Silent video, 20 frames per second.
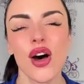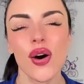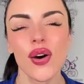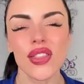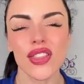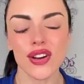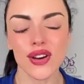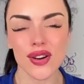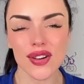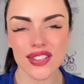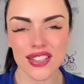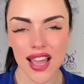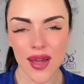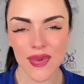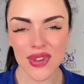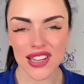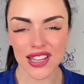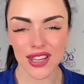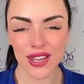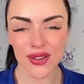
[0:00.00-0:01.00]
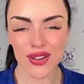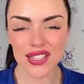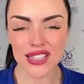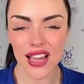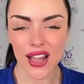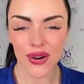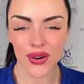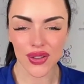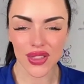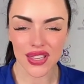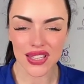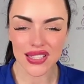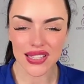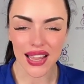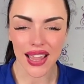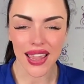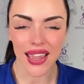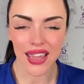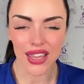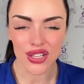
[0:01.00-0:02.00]
so the girls coming to Cuties Conquering the
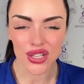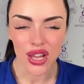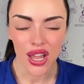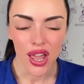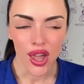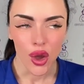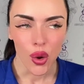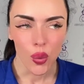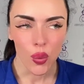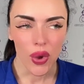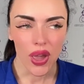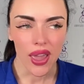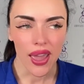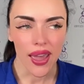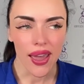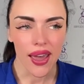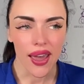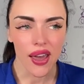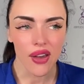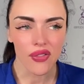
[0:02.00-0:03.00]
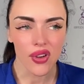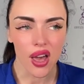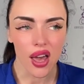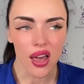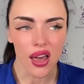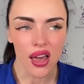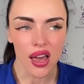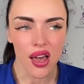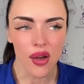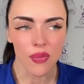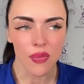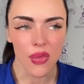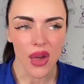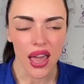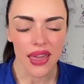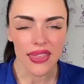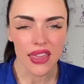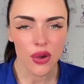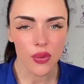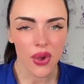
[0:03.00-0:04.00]
Stage, we have,
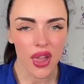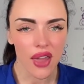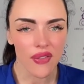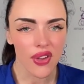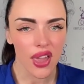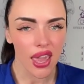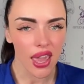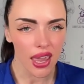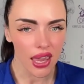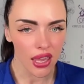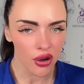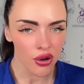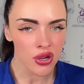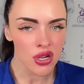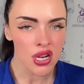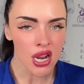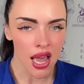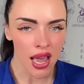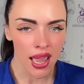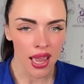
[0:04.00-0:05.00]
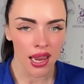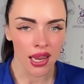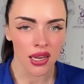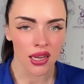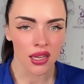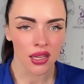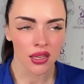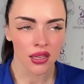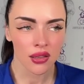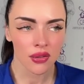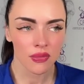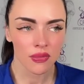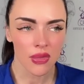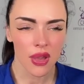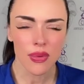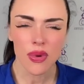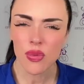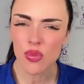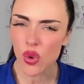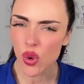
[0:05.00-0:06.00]
um, I think we have eight or nine,
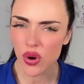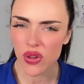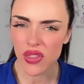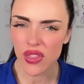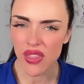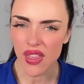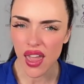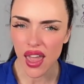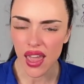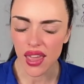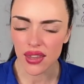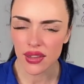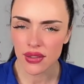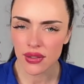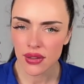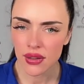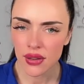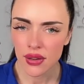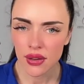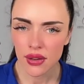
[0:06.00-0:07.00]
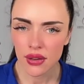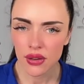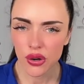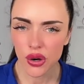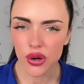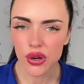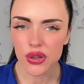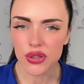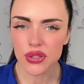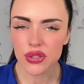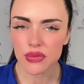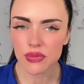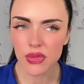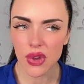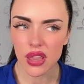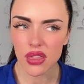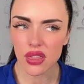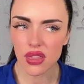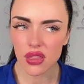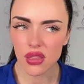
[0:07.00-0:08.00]
maybe more than that, girls,
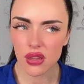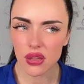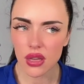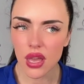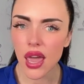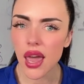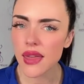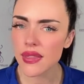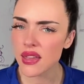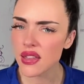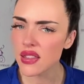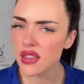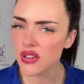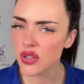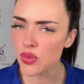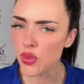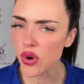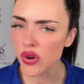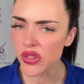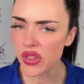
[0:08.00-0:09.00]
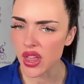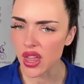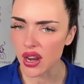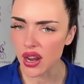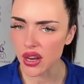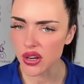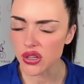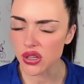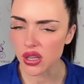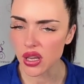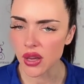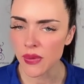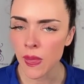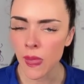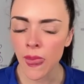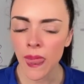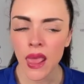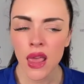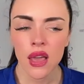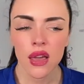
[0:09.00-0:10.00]
yeah, I think there's more than that
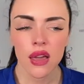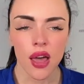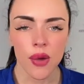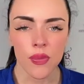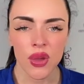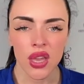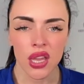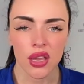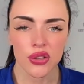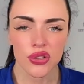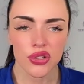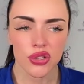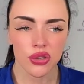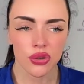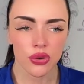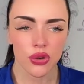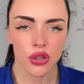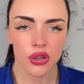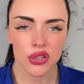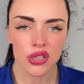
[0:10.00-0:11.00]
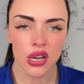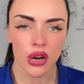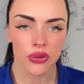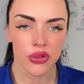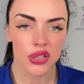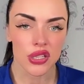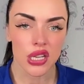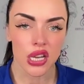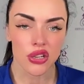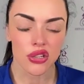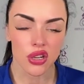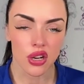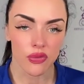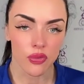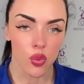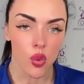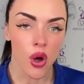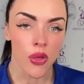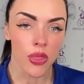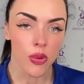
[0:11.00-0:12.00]
actually coming to Cuties the Stage that
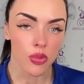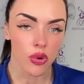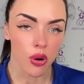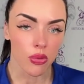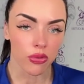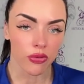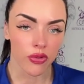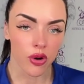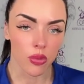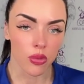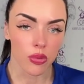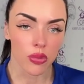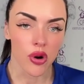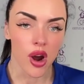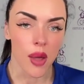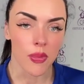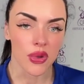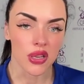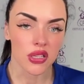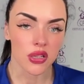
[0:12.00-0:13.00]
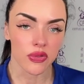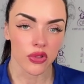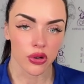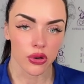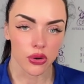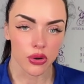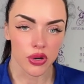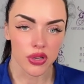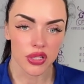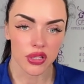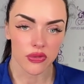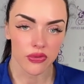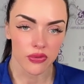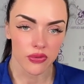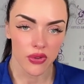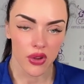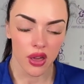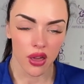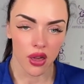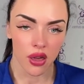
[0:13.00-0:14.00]
have won the Pro Performer Promise of the course
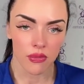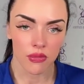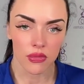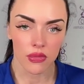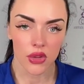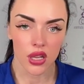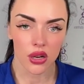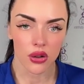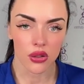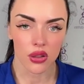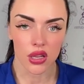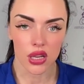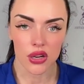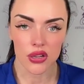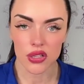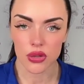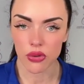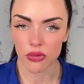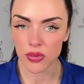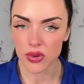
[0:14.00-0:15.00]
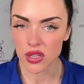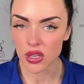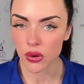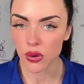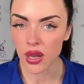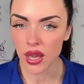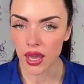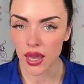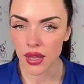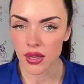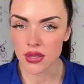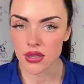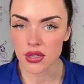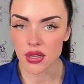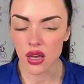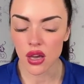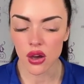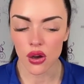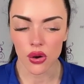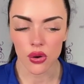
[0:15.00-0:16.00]
of um, you know the years that we've been doing it.
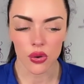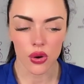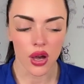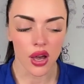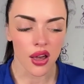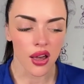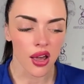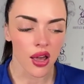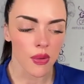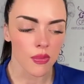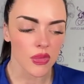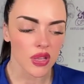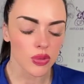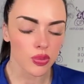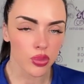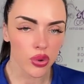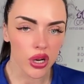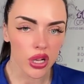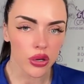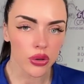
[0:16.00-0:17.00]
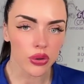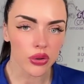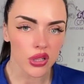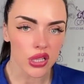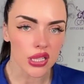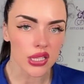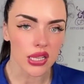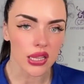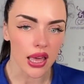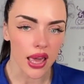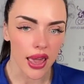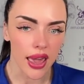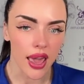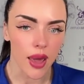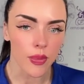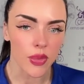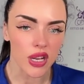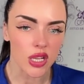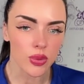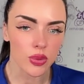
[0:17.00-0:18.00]
So um, it's pretty cool to see that
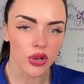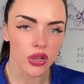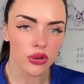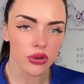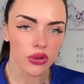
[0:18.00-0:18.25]
happen. It's